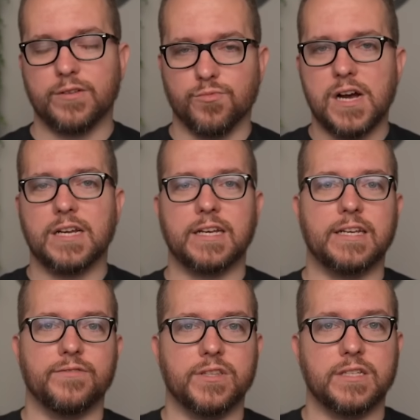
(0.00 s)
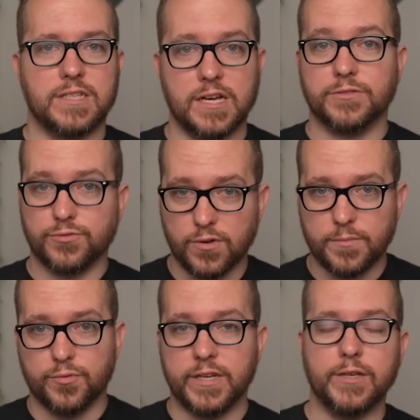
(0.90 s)
of ironic, given that Donald
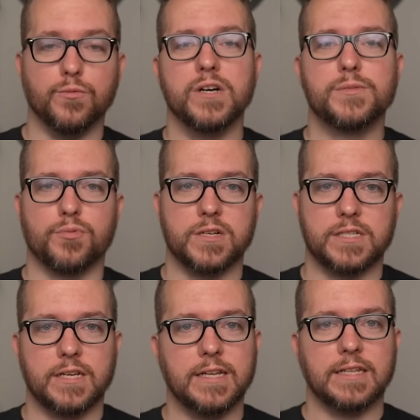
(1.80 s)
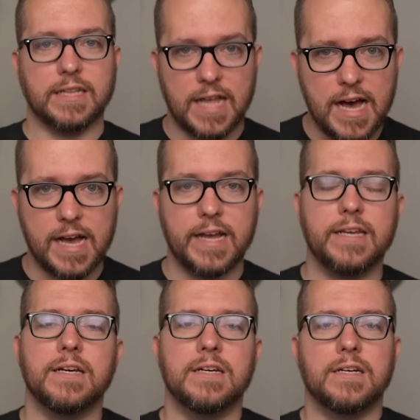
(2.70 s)
Trump, when he was president,
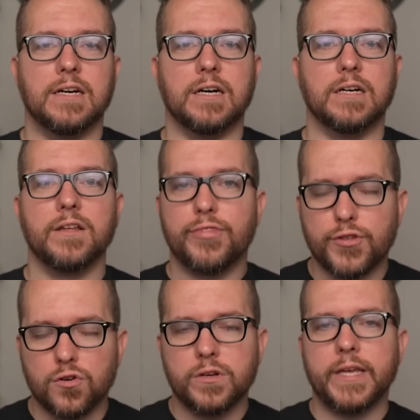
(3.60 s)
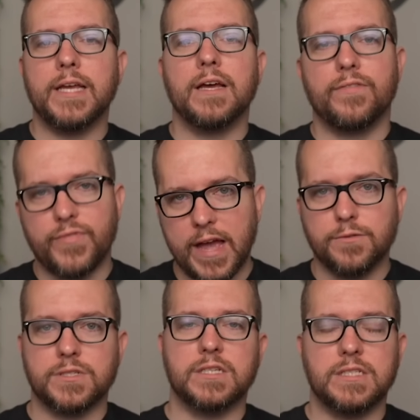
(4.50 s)
lied Uh, thirty
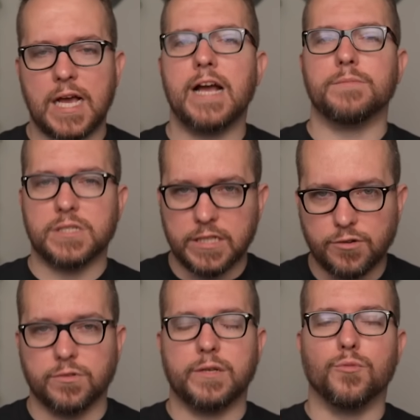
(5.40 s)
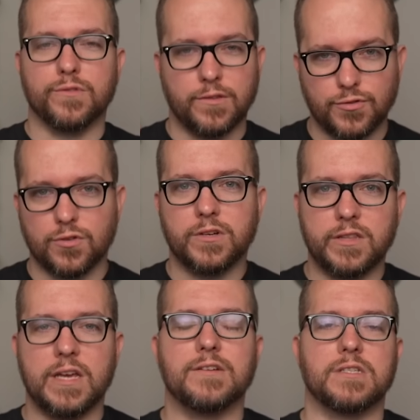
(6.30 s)
thousand times, literally more than
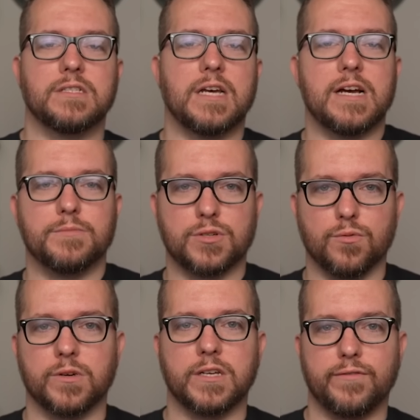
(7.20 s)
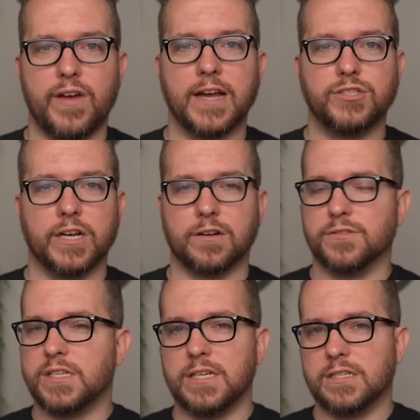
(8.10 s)
thirty thousand times, according to fact
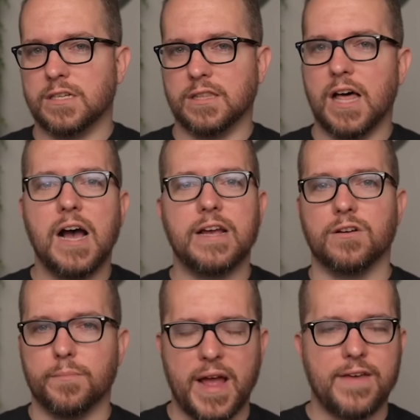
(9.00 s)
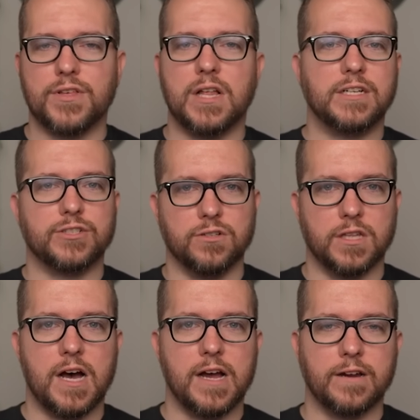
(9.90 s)
checkers. He is a liar, a pathological
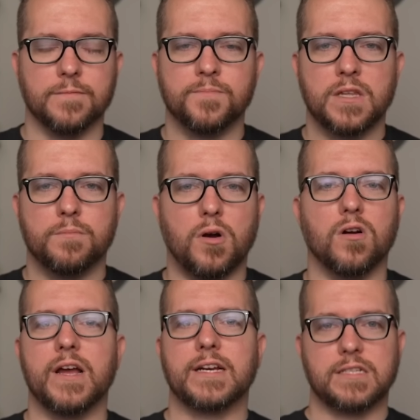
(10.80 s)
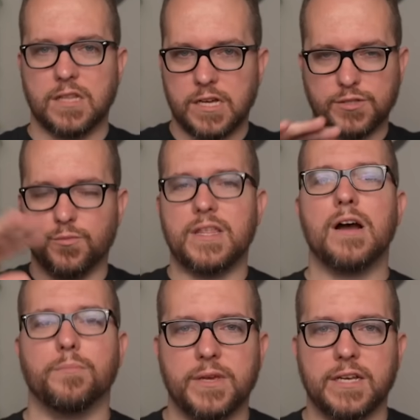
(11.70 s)
liar, par excellence,
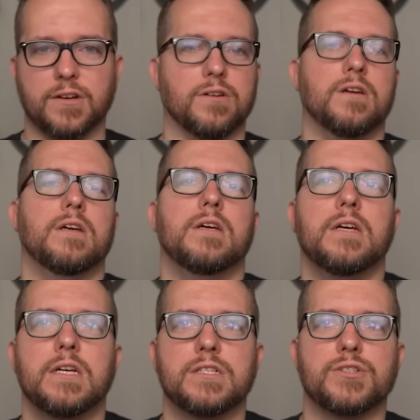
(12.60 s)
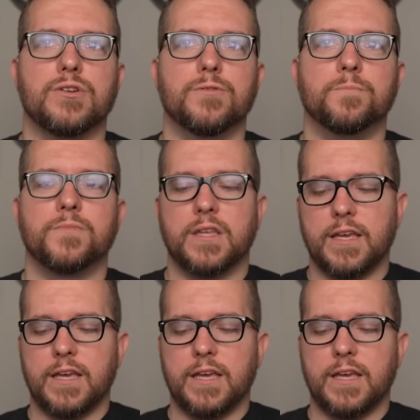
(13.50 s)
without peer. So